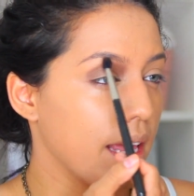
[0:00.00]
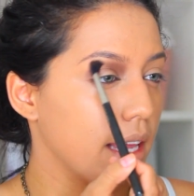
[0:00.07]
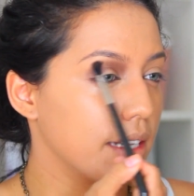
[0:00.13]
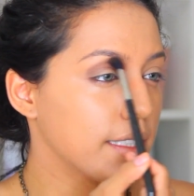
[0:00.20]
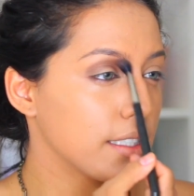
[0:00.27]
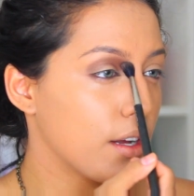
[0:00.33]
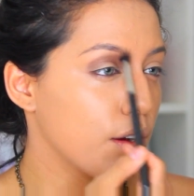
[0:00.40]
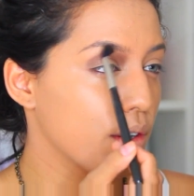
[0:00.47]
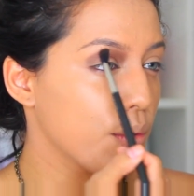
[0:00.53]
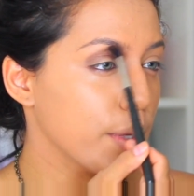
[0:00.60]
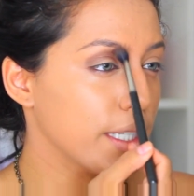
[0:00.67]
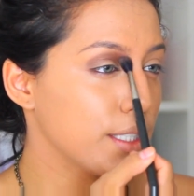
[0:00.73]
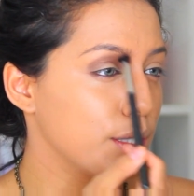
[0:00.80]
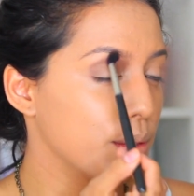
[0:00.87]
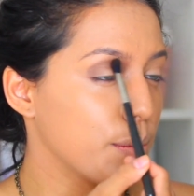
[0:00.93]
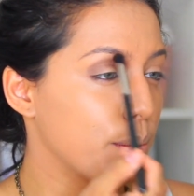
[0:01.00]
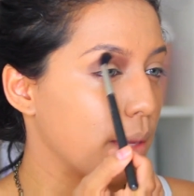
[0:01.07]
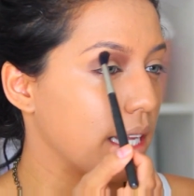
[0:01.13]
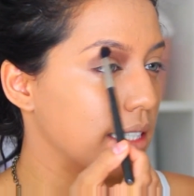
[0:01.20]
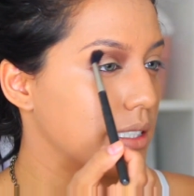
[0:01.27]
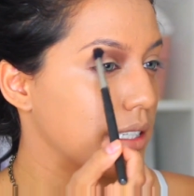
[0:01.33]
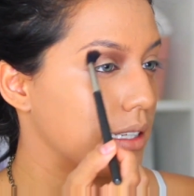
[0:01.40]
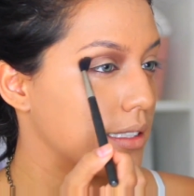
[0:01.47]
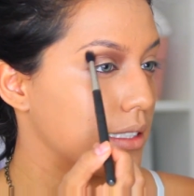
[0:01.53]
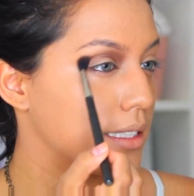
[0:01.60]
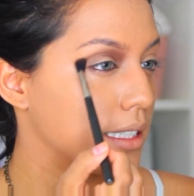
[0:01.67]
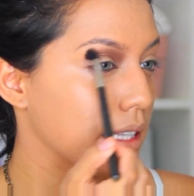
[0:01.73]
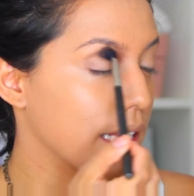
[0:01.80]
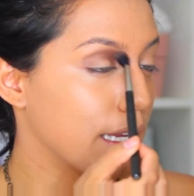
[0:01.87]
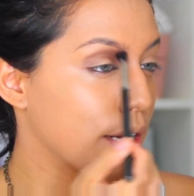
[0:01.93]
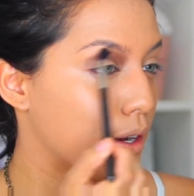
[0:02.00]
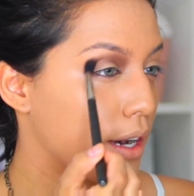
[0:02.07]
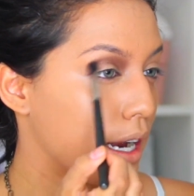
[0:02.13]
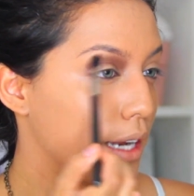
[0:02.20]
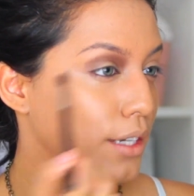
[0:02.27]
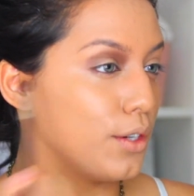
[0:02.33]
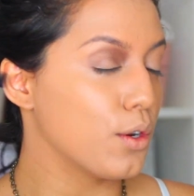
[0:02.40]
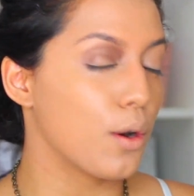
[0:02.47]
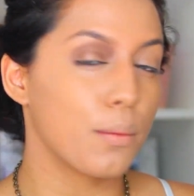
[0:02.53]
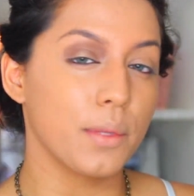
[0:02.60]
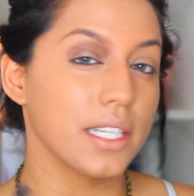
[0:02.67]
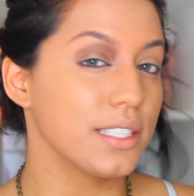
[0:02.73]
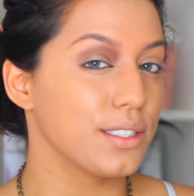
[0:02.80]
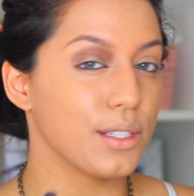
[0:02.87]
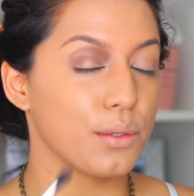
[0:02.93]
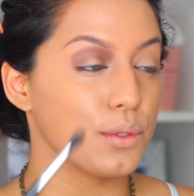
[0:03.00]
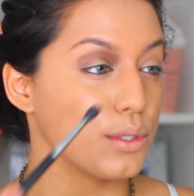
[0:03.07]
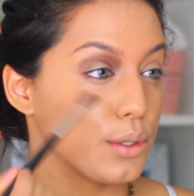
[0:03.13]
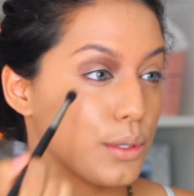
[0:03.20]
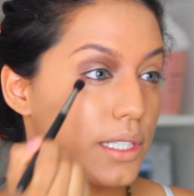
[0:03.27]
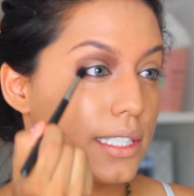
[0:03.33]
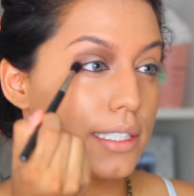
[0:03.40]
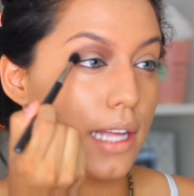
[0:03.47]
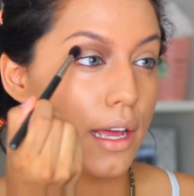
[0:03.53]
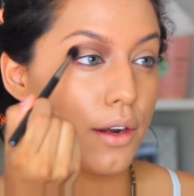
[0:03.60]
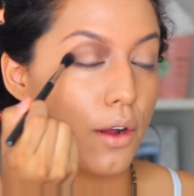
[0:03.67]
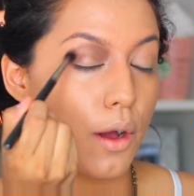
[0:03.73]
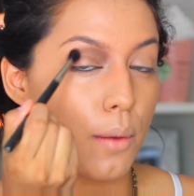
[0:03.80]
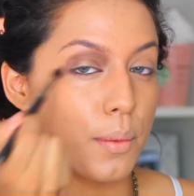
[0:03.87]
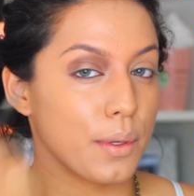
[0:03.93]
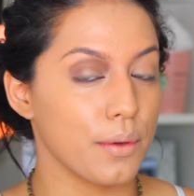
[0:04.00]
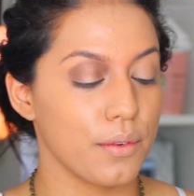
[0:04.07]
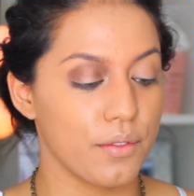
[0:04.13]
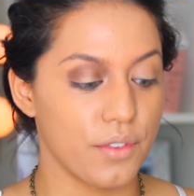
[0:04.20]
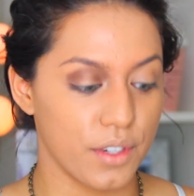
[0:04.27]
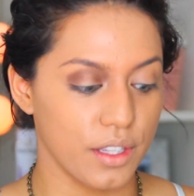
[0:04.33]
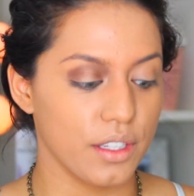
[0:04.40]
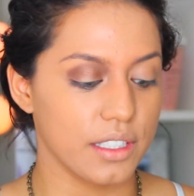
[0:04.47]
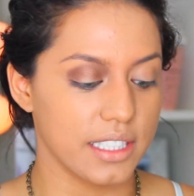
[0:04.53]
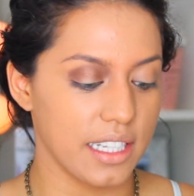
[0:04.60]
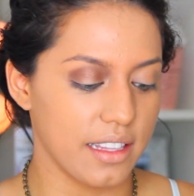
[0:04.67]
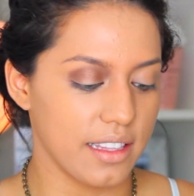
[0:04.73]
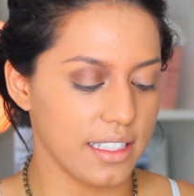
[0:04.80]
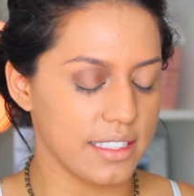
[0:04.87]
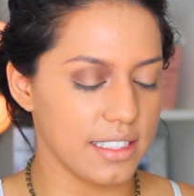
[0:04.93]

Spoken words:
It's all going to make sense later. I normally don't do this at all, but for looks like this,